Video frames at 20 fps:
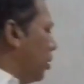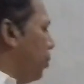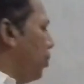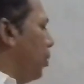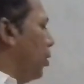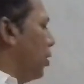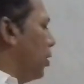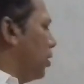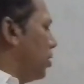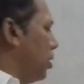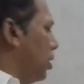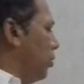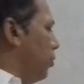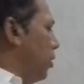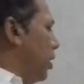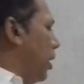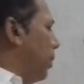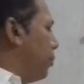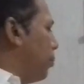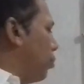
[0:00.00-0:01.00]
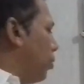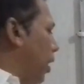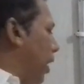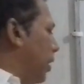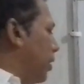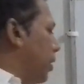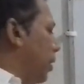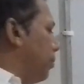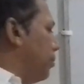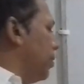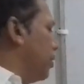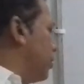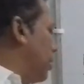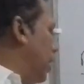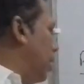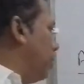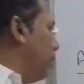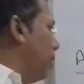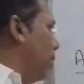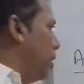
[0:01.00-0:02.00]
configuration we have to write up this
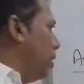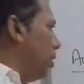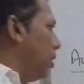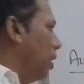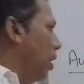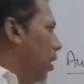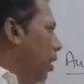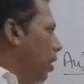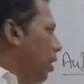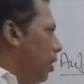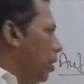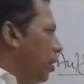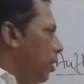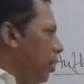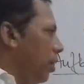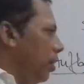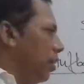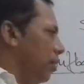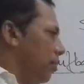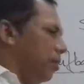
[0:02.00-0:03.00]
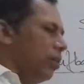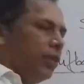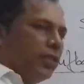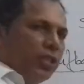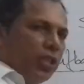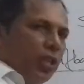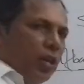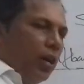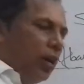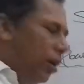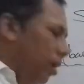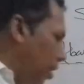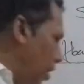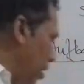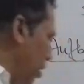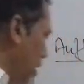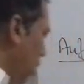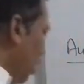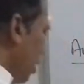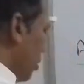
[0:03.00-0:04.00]
element in such a
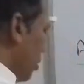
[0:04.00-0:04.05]
order,